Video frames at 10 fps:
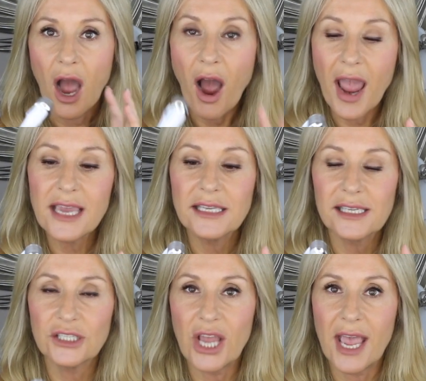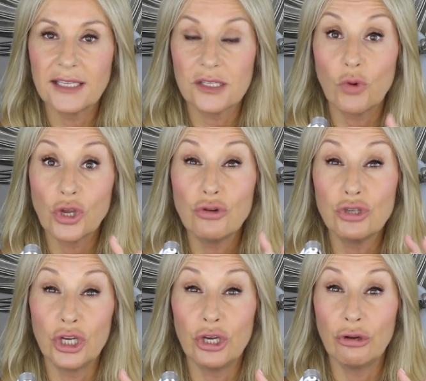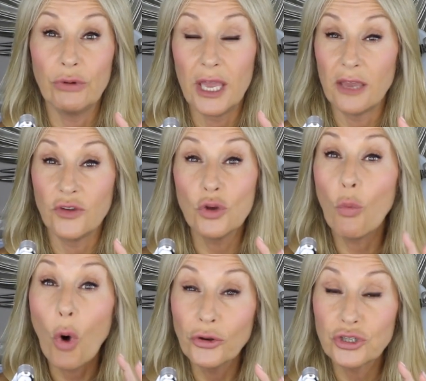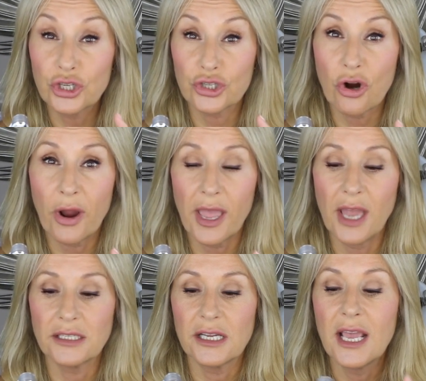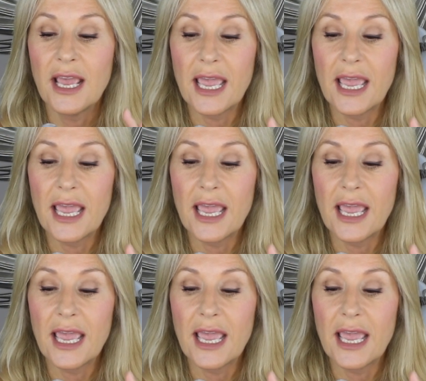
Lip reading: I suggest what you do if you want to try it